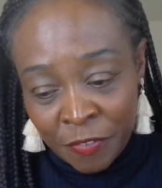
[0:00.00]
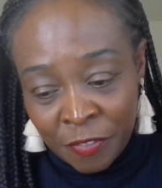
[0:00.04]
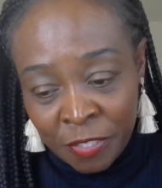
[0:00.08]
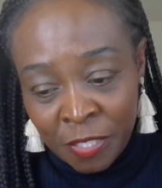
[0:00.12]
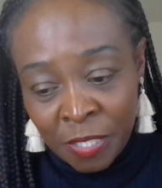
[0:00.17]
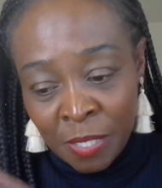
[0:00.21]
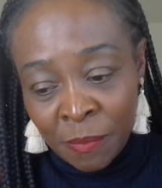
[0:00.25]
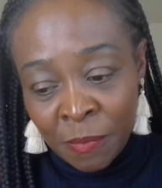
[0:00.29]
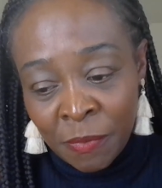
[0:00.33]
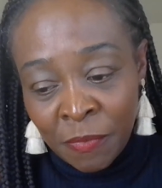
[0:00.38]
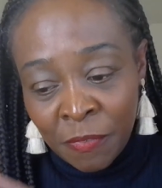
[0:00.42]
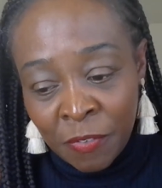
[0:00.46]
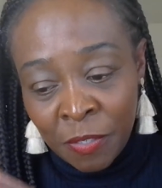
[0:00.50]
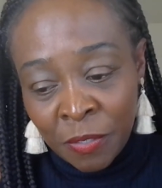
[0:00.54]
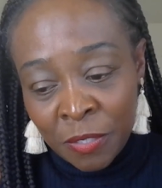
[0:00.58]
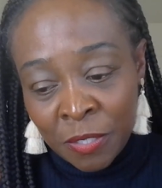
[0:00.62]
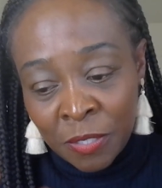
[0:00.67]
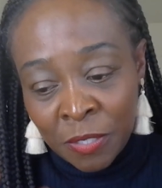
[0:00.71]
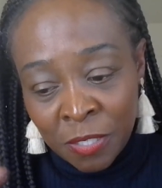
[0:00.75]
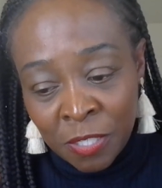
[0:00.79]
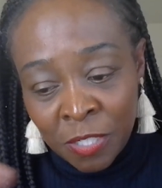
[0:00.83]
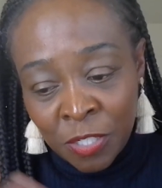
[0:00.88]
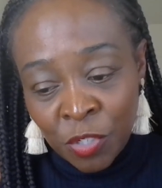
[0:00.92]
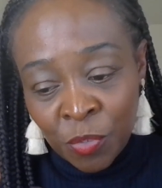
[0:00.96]
some of you, the
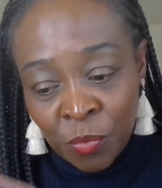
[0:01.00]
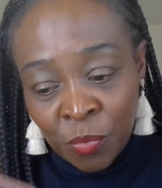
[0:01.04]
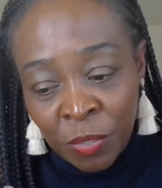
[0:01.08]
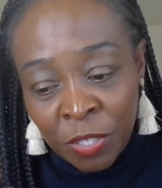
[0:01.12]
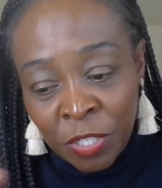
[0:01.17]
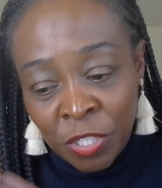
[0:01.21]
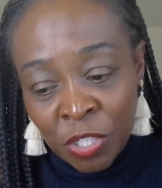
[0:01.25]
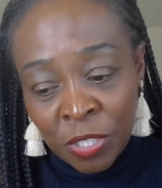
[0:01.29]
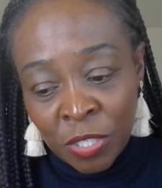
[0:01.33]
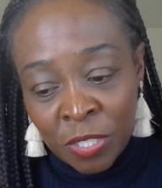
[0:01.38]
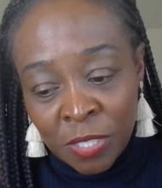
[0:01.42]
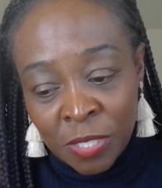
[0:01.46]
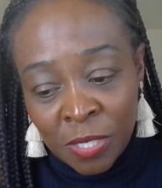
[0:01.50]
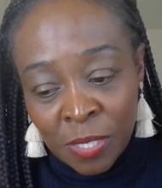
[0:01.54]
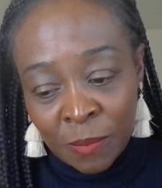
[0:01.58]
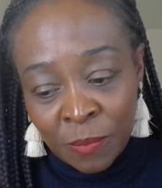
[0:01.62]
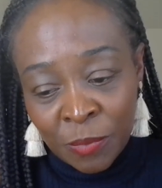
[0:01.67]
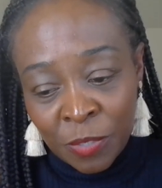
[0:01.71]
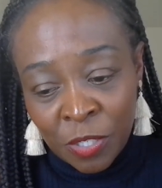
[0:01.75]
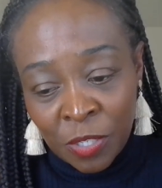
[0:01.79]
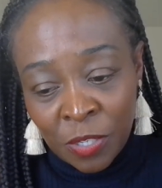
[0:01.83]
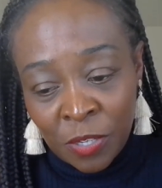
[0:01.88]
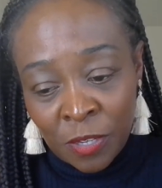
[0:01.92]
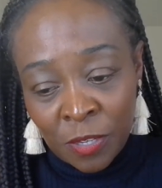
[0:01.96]
situation is up
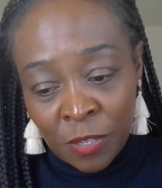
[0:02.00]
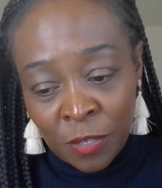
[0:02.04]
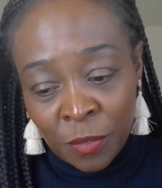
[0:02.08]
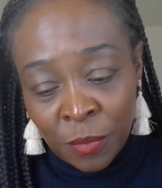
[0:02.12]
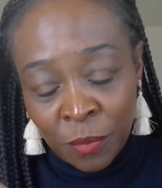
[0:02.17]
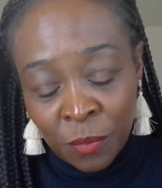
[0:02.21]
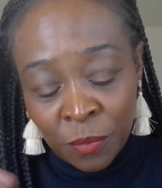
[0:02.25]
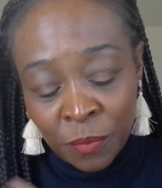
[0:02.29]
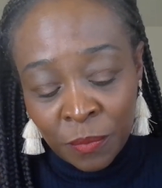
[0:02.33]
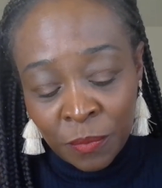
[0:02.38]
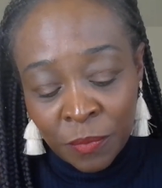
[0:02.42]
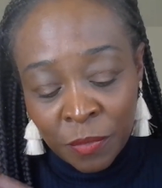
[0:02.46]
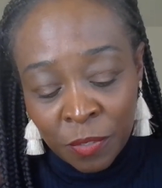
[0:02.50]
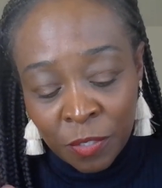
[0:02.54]
to you.